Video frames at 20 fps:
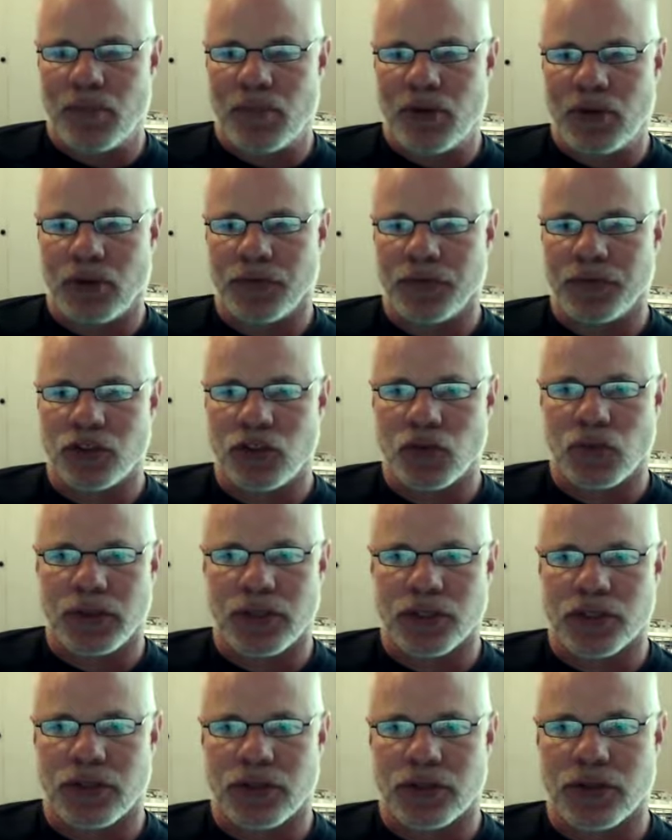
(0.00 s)
built the
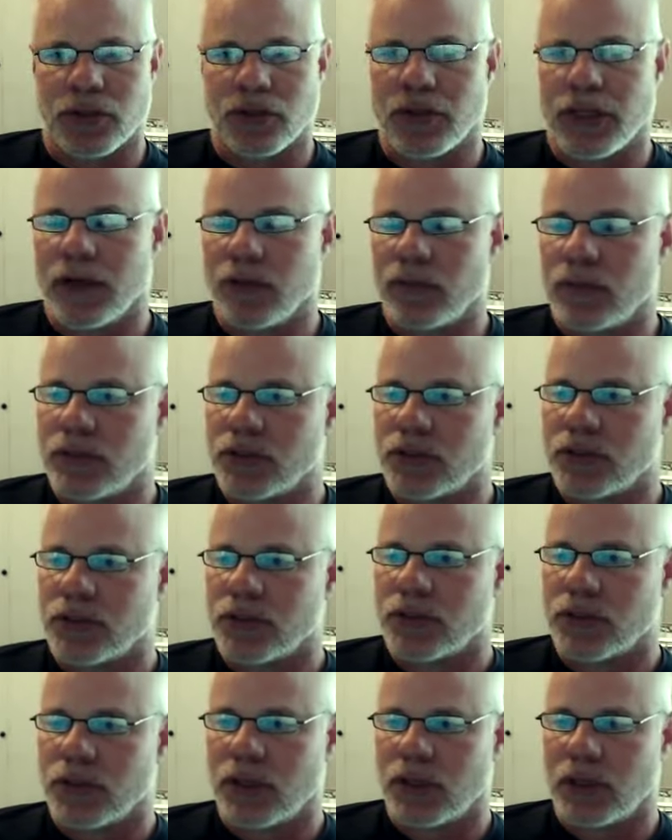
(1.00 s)
twister, that
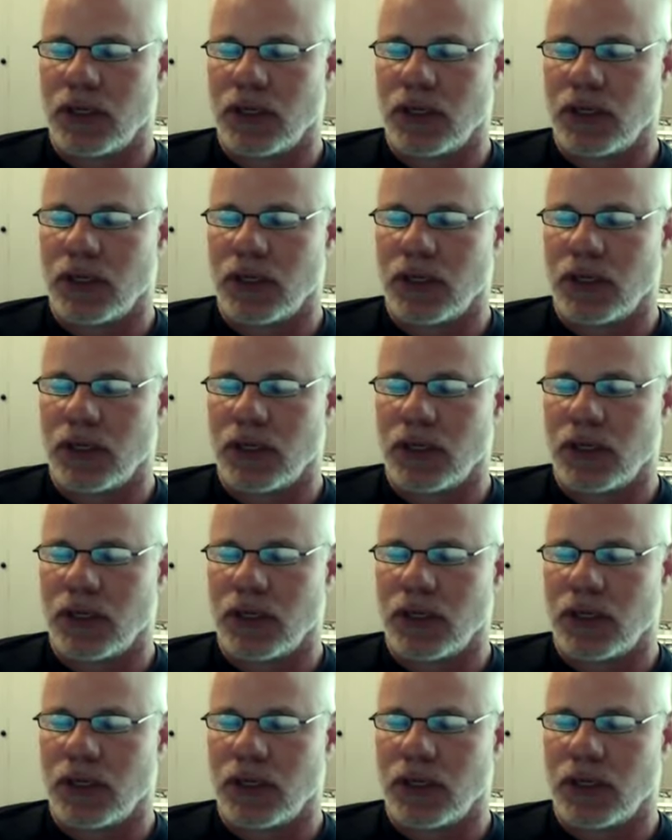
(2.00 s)
was